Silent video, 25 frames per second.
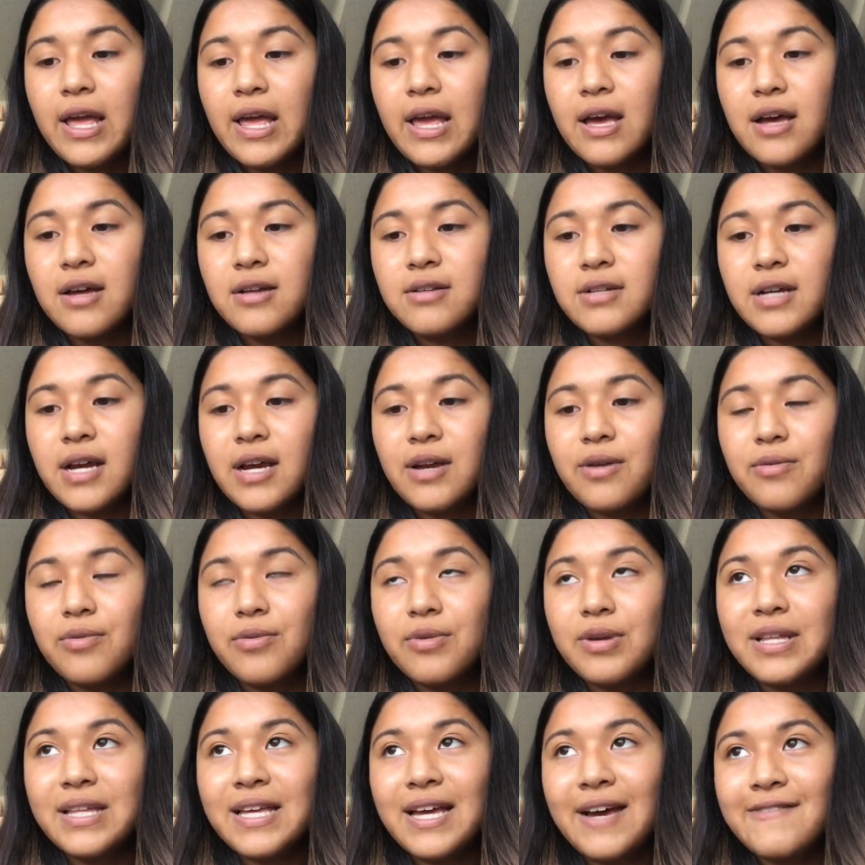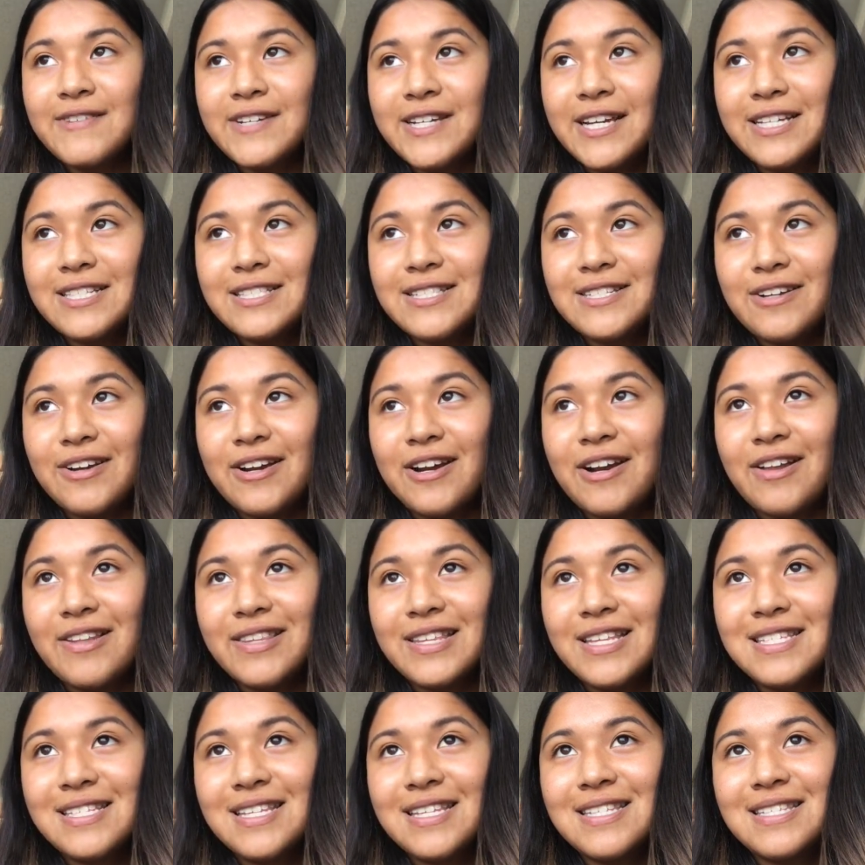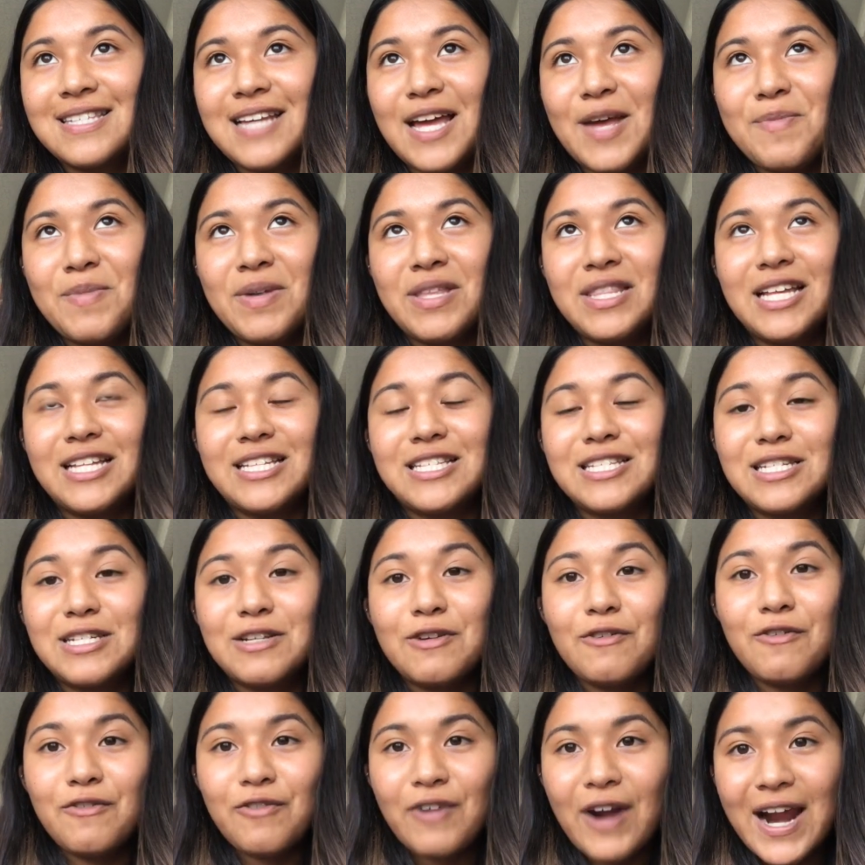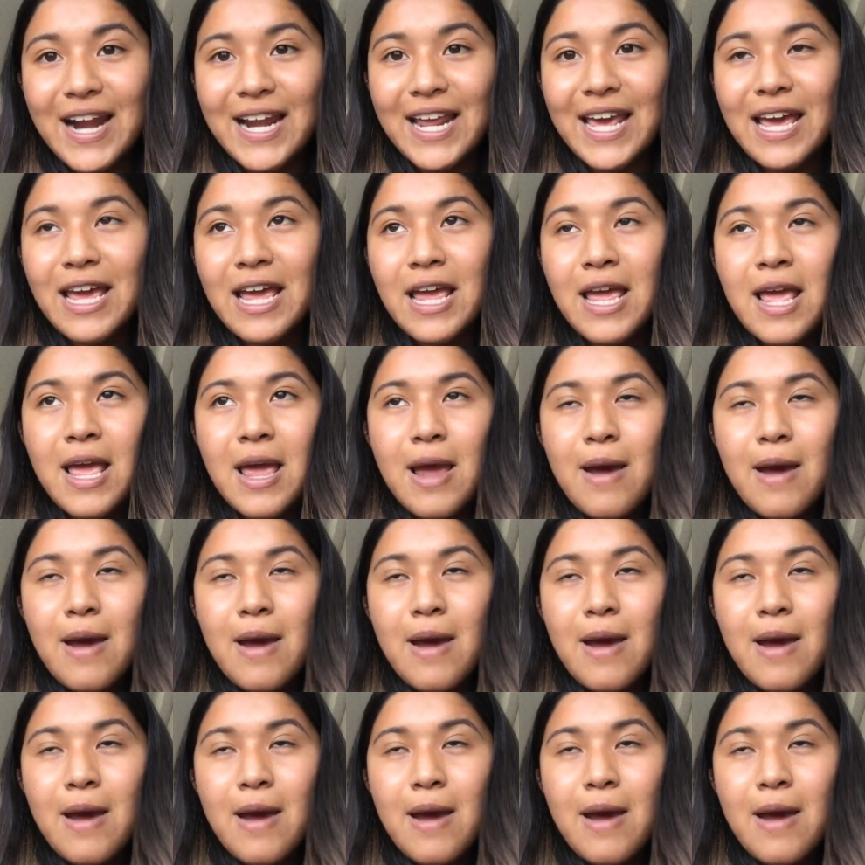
and I really have to get started on this assignment that's due Friday,